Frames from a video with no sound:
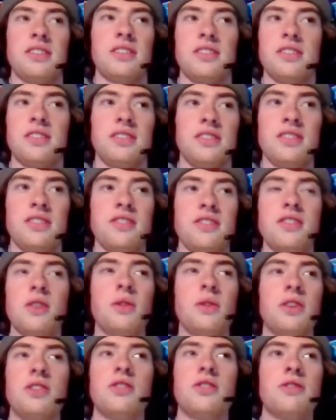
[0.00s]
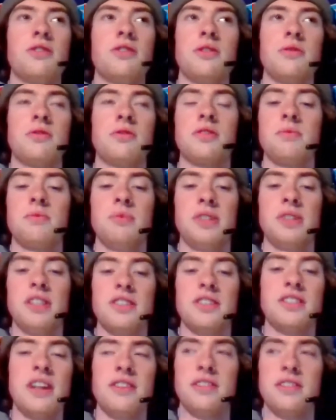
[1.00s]
so untrue. But there's,
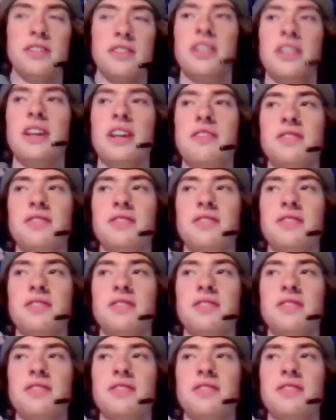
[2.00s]
de yeah, definitely